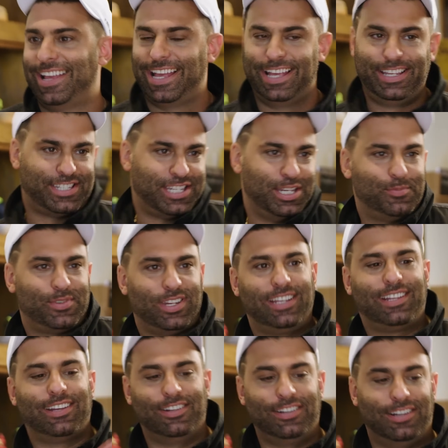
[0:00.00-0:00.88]
It seems
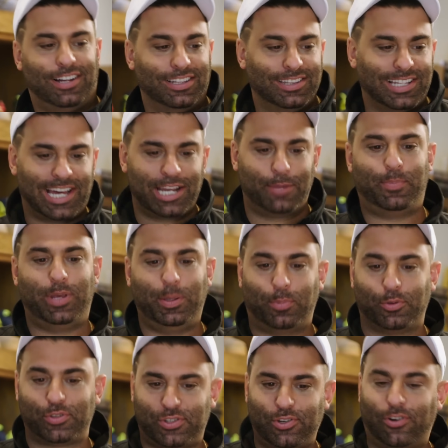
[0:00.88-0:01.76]
like a lot of
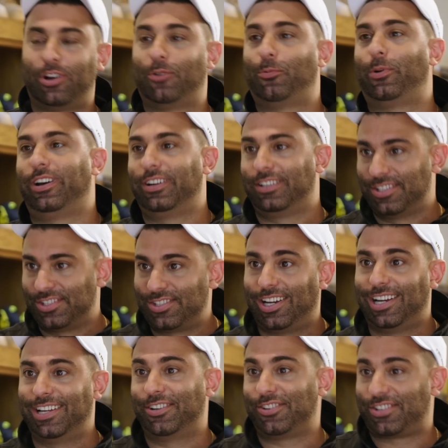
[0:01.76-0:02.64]
people started wearing
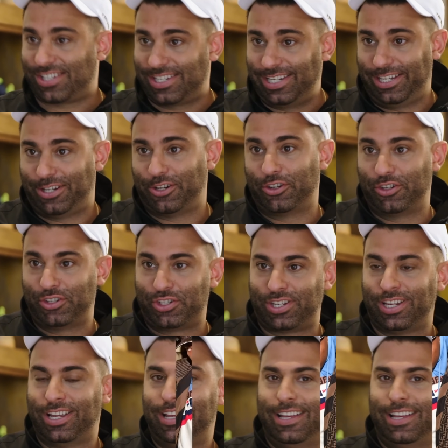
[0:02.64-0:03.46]
designer sneakers